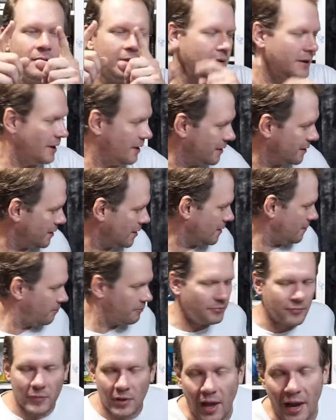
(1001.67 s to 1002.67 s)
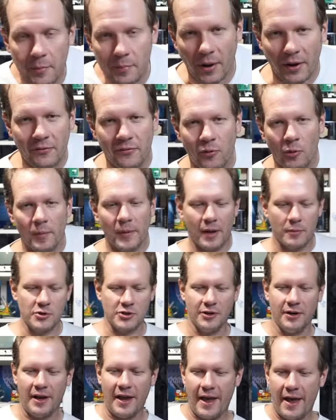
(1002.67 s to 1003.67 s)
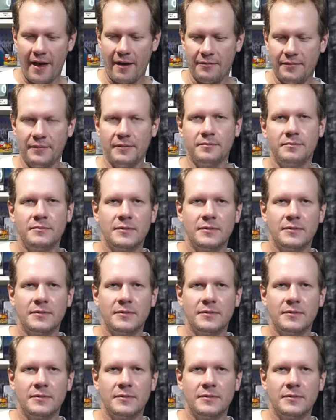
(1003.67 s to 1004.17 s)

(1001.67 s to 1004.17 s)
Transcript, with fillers: hitting the like button for me. I'm sure you have.